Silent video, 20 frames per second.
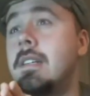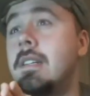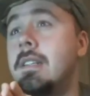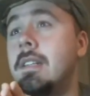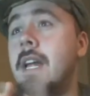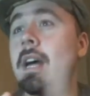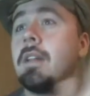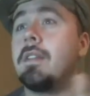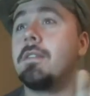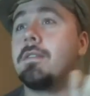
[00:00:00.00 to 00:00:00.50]

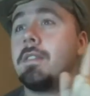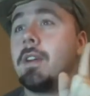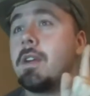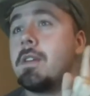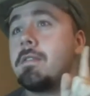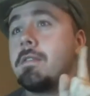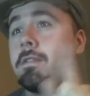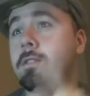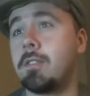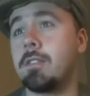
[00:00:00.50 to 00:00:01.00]
Now the
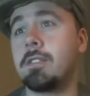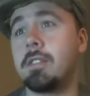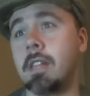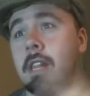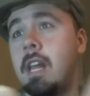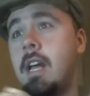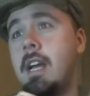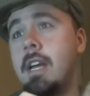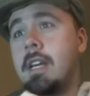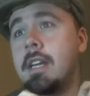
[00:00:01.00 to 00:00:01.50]
very first
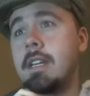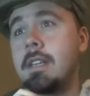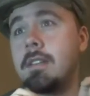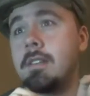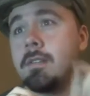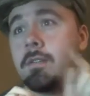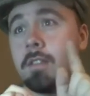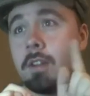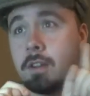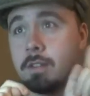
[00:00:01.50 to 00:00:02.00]
line,
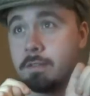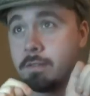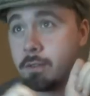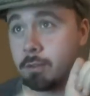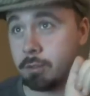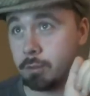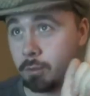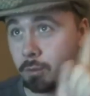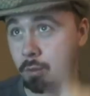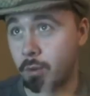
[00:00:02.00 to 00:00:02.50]
the very
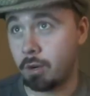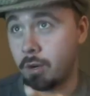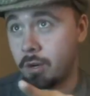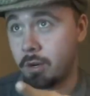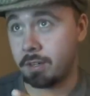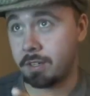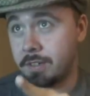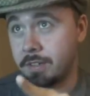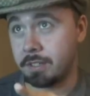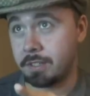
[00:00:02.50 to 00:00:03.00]
first
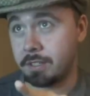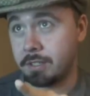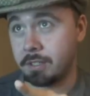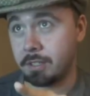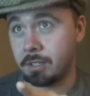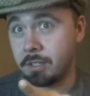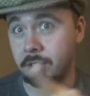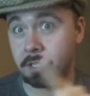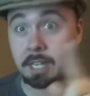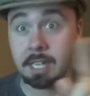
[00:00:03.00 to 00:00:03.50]
word in this
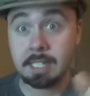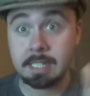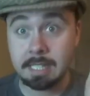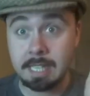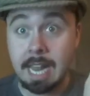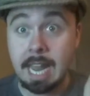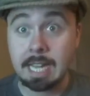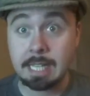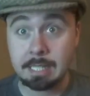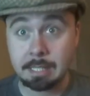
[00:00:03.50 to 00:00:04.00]
song is
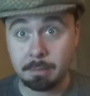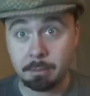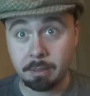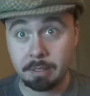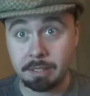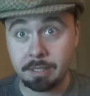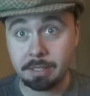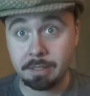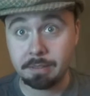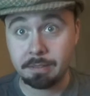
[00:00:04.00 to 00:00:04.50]
an
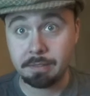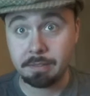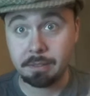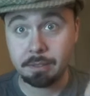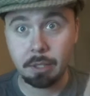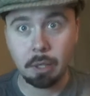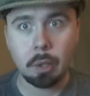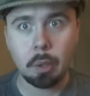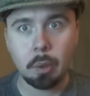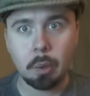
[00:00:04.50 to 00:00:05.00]
expletive,
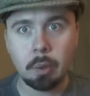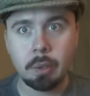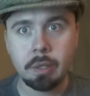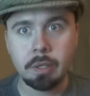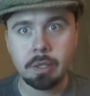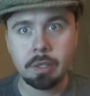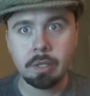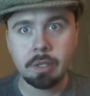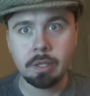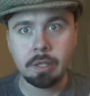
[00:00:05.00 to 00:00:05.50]
so
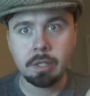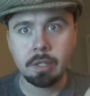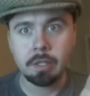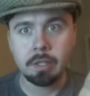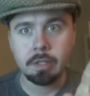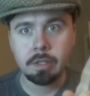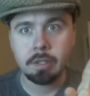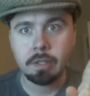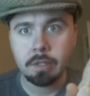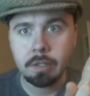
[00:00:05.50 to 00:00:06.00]

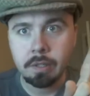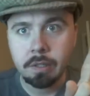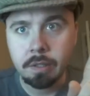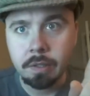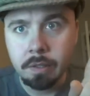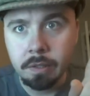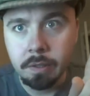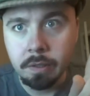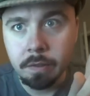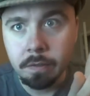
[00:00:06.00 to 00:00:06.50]

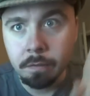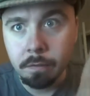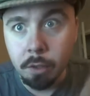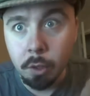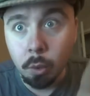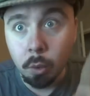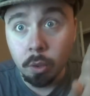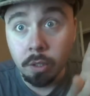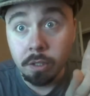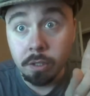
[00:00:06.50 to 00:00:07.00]

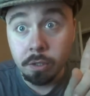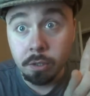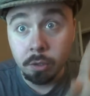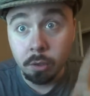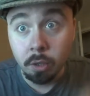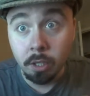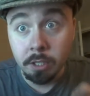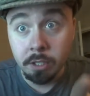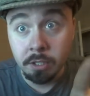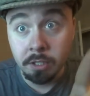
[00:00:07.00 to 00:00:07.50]
viewer
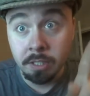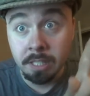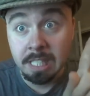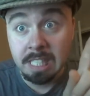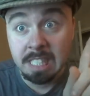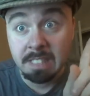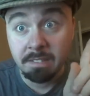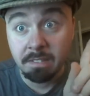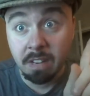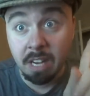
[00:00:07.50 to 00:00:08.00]
discretion
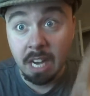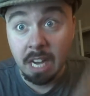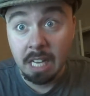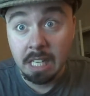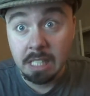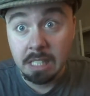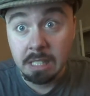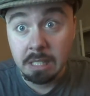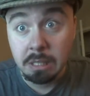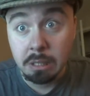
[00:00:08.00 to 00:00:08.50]
is
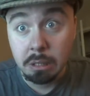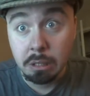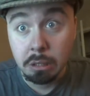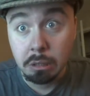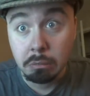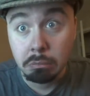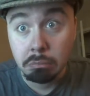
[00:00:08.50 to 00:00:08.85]
advised.